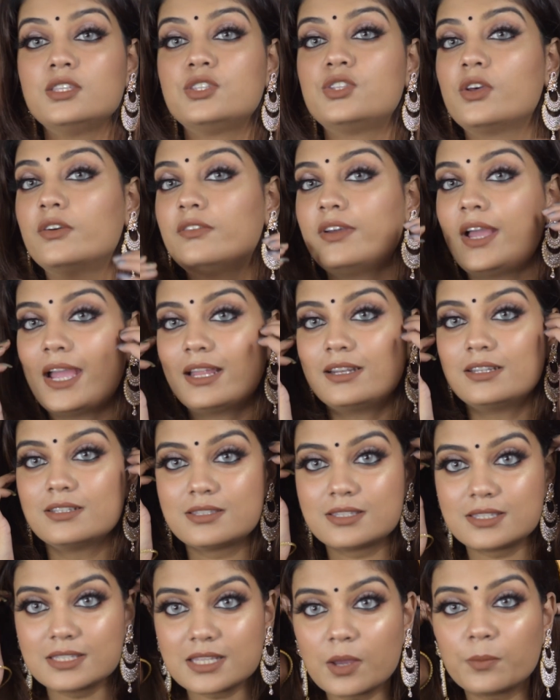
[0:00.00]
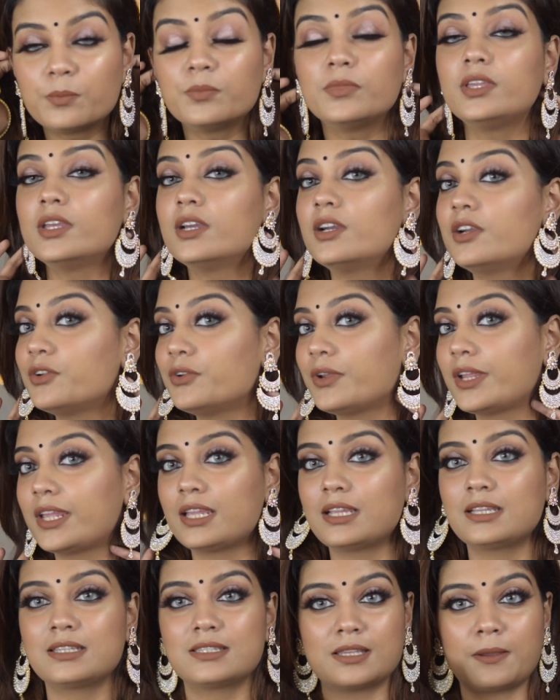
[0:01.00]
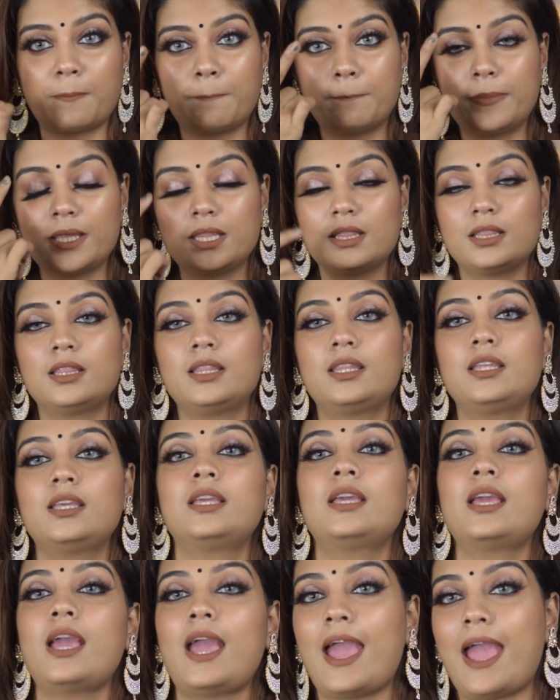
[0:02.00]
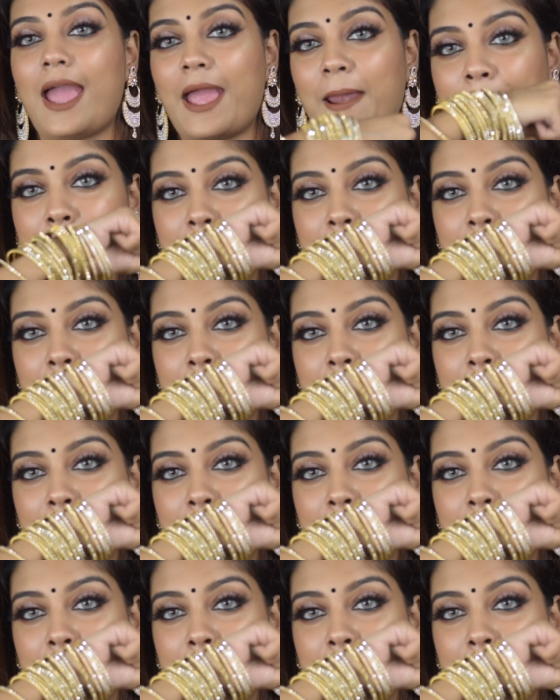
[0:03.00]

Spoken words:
So I've added some earrings, a bindi and